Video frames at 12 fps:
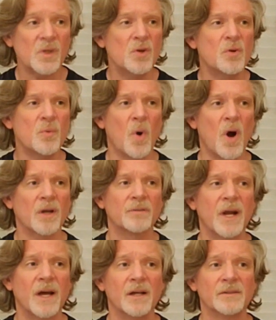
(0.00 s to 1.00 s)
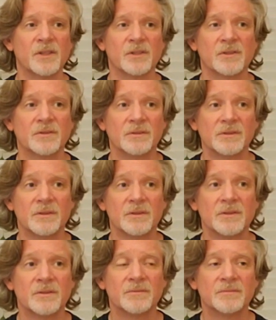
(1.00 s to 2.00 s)
You can walk around just
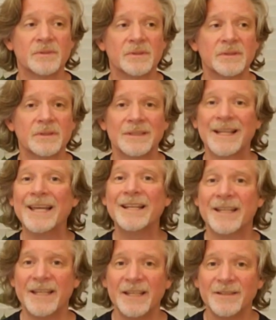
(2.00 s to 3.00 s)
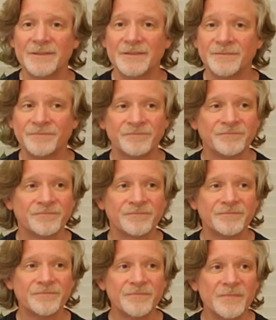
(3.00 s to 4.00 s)
lightly,
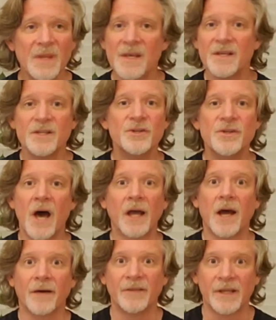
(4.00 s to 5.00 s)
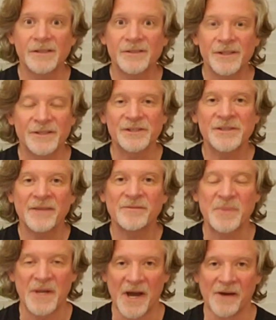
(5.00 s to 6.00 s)
not obvious. It doesn't
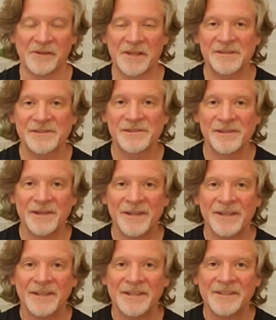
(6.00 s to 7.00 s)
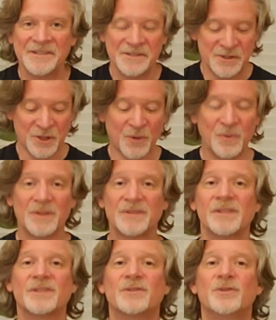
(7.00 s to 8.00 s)
have to be obvious. You know,
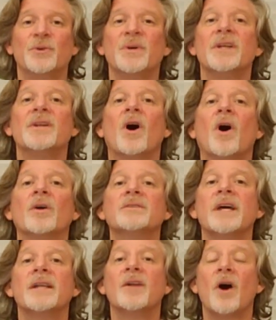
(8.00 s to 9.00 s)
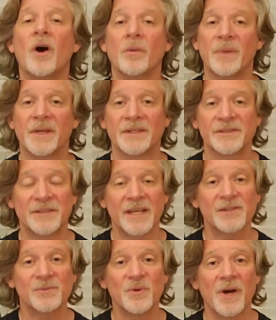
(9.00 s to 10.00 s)
just do it all day long, because
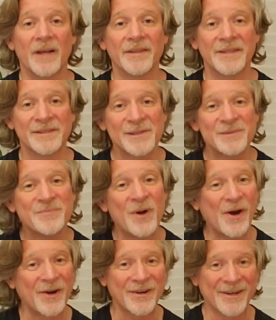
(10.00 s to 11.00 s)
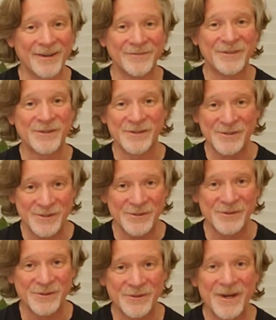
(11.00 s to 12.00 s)
guess what? This is part of your
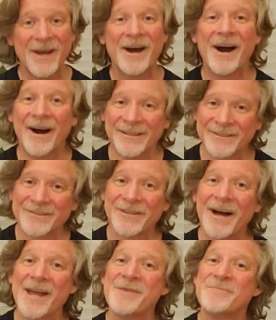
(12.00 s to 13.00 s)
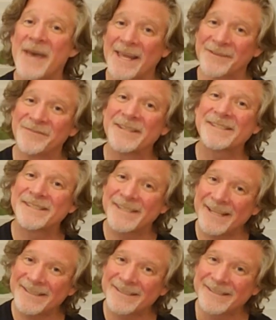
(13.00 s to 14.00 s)
new underlying
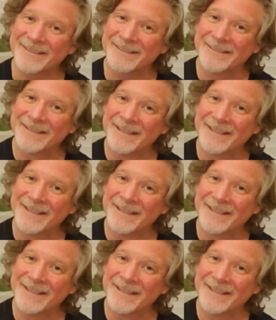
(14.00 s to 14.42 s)
manifestation.